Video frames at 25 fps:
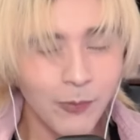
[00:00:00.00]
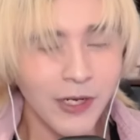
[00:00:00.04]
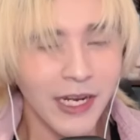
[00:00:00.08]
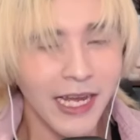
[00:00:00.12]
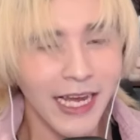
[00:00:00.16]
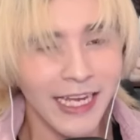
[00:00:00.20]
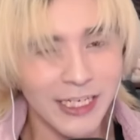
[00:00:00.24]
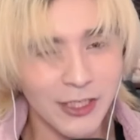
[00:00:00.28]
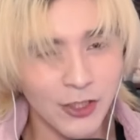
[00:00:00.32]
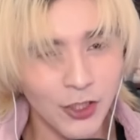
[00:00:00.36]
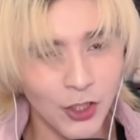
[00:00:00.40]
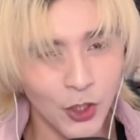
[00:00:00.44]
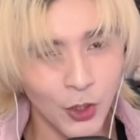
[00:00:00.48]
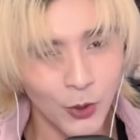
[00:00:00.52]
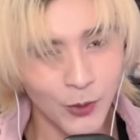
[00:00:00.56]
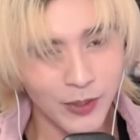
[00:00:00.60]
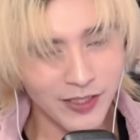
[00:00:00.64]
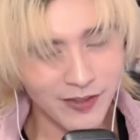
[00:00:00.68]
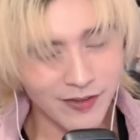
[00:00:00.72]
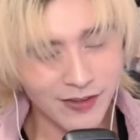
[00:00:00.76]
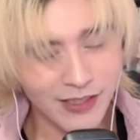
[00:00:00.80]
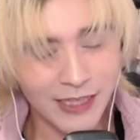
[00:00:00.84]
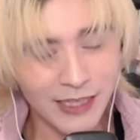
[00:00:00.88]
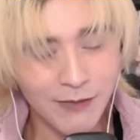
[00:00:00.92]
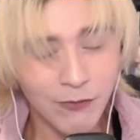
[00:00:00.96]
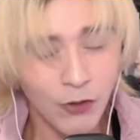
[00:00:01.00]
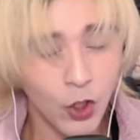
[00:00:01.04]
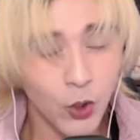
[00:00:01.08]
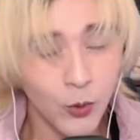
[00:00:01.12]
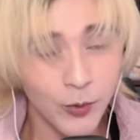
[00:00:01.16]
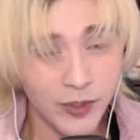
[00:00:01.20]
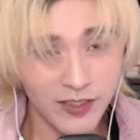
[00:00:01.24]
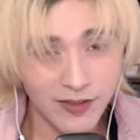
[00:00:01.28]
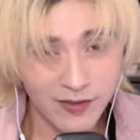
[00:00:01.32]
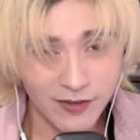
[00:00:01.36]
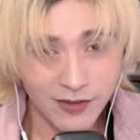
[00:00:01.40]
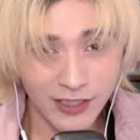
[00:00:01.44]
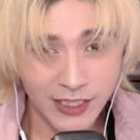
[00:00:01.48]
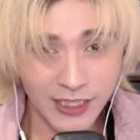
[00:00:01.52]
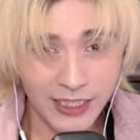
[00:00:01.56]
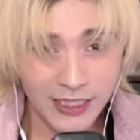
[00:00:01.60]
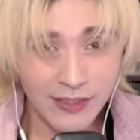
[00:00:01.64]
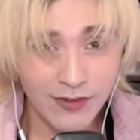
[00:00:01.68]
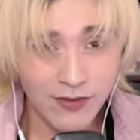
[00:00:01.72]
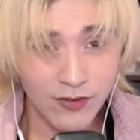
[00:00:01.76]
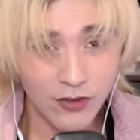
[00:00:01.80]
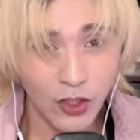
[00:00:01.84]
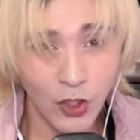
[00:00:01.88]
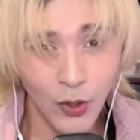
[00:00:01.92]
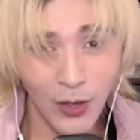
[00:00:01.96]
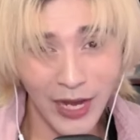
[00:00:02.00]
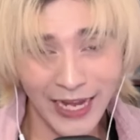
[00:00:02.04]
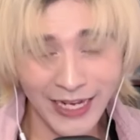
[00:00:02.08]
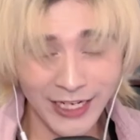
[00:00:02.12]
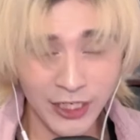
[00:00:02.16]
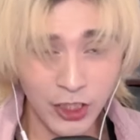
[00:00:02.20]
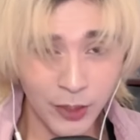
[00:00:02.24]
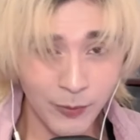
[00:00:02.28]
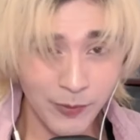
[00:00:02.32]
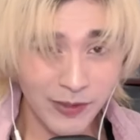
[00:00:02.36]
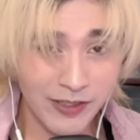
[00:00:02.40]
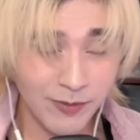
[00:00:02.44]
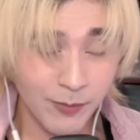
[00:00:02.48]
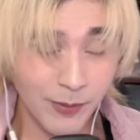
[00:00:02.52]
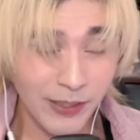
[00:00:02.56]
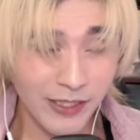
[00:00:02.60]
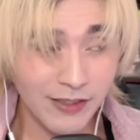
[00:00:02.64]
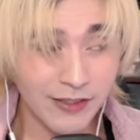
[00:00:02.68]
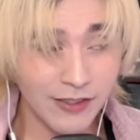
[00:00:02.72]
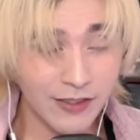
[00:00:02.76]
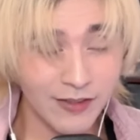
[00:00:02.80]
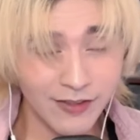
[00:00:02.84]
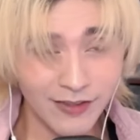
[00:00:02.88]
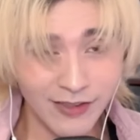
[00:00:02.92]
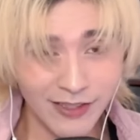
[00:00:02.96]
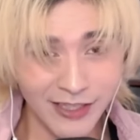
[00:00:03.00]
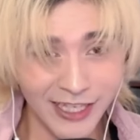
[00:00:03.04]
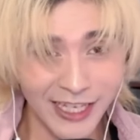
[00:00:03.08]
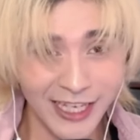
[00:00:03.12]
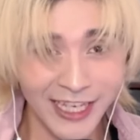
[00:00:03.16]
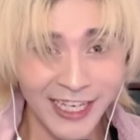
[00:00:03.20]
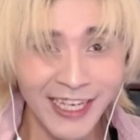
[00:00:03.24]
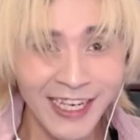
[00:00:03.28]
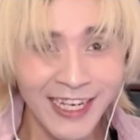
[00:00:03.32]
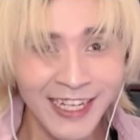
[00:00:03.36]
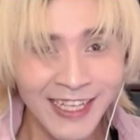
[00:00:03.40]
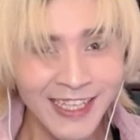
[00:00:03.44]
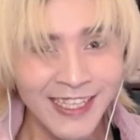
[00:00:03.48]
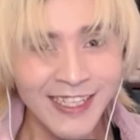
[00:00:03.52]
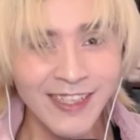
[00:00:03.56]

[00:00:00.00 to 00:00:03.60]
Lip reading: but I know Kiss Alive always slays, so I know I'm expecting a slay.